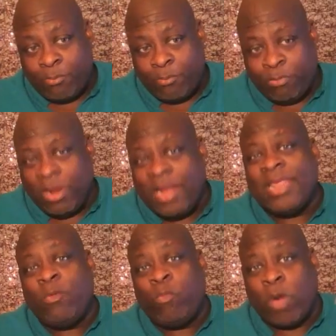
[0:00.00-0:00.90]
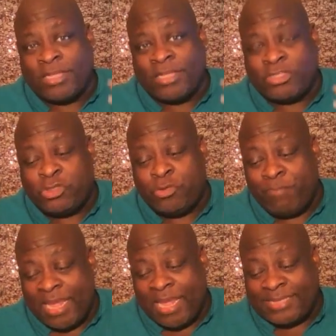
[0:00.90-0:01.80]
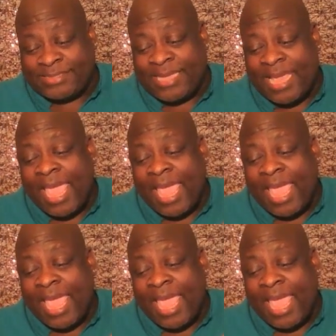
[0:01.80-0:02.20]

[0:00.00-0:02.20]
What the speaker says: Brittany wanted to meet